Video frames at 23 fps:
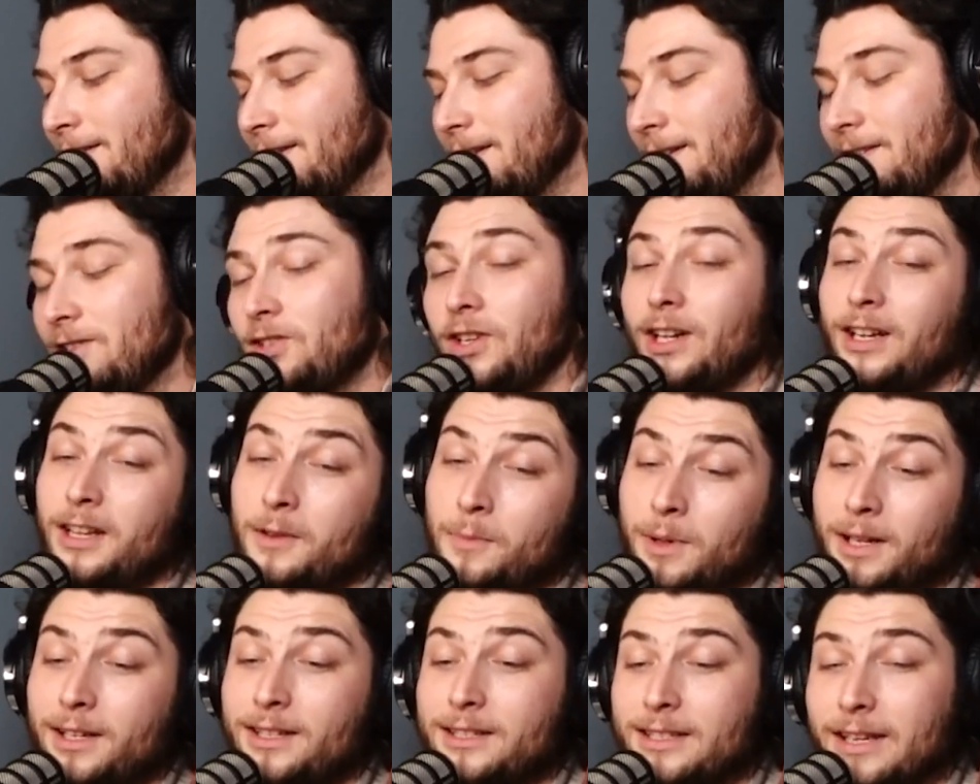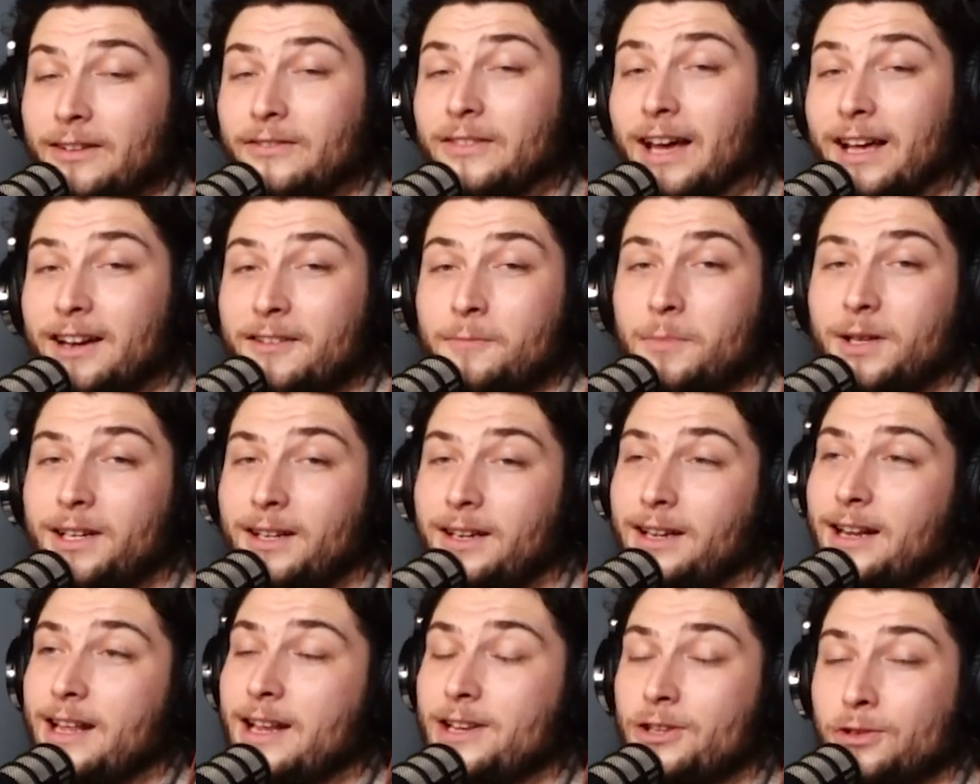And Jelly Bellies have kind of been
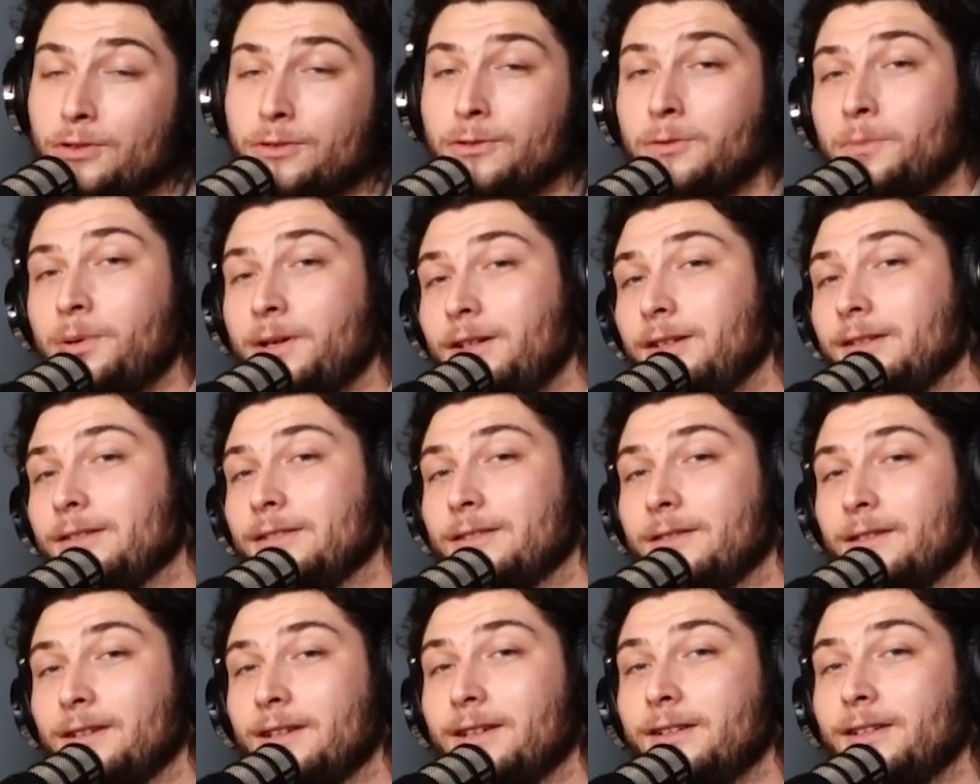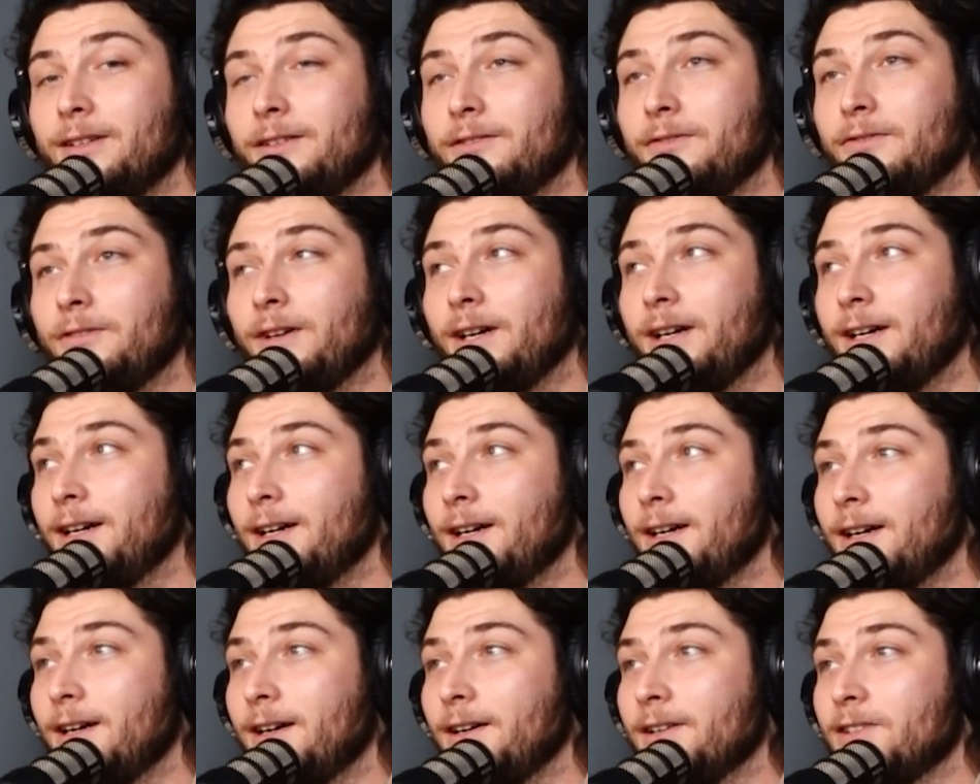an integral part of
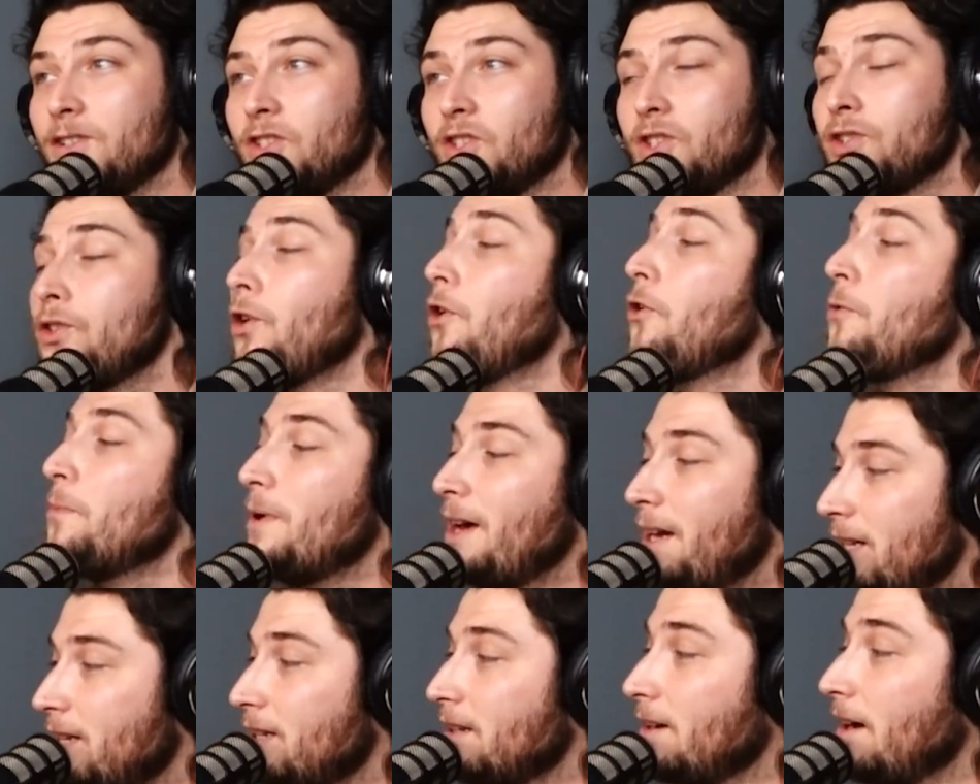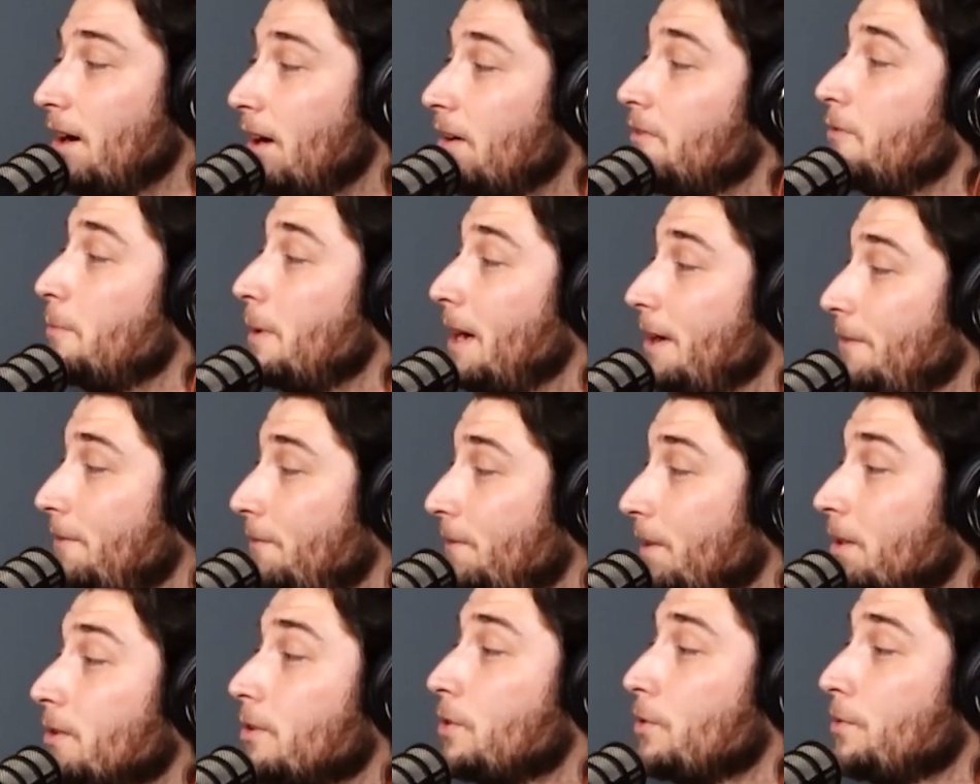uh, so many of my
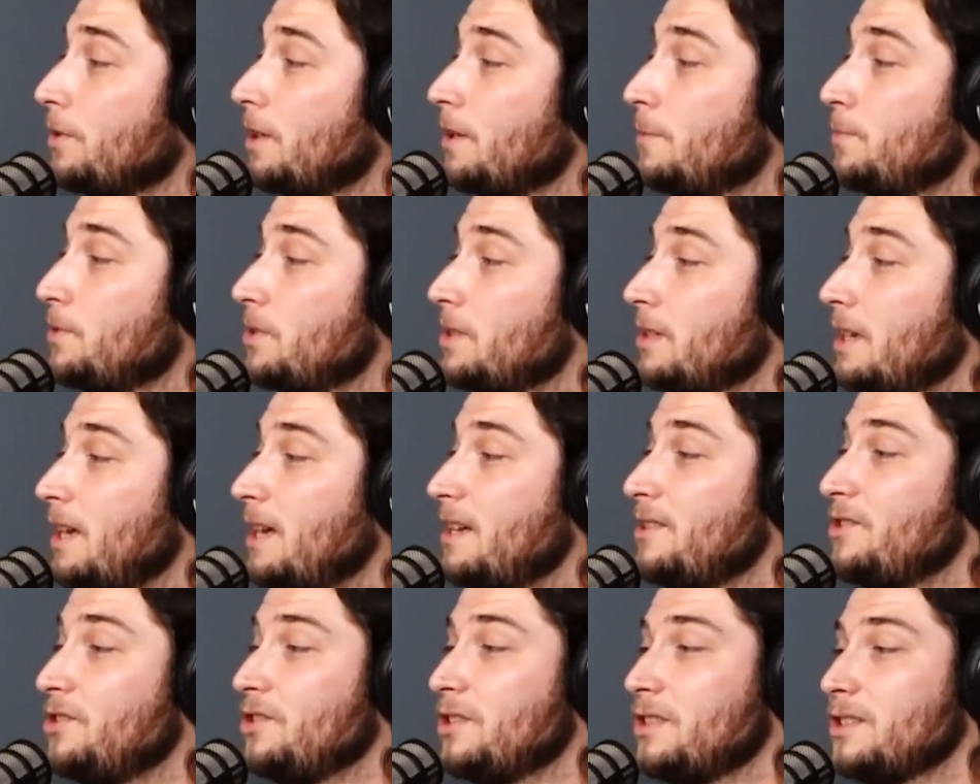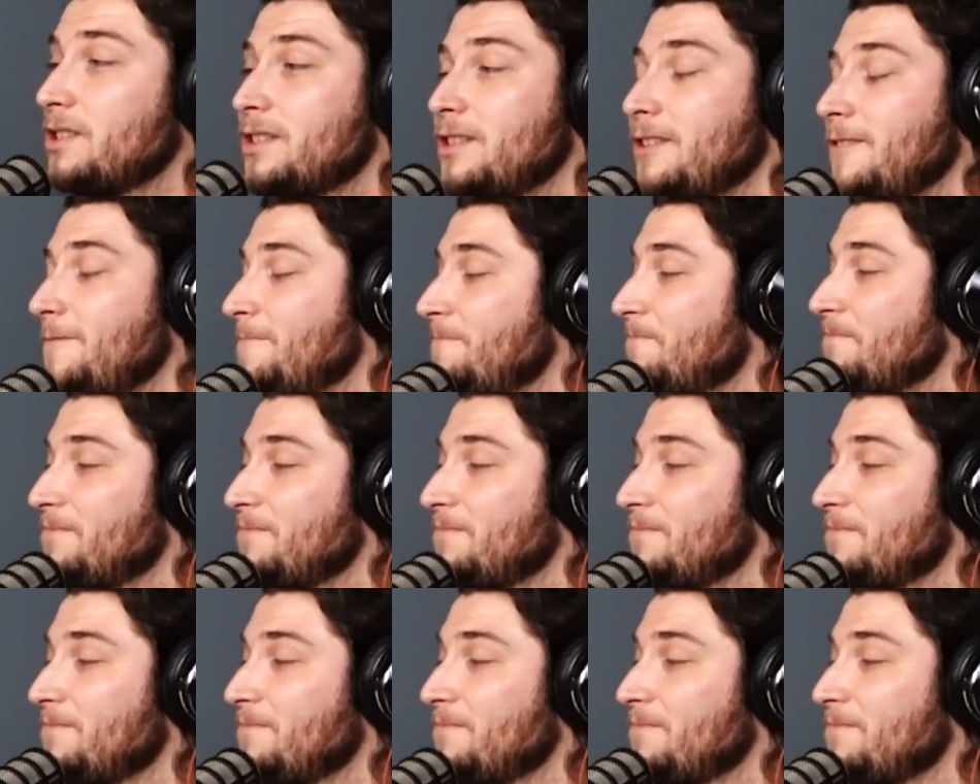field trips and just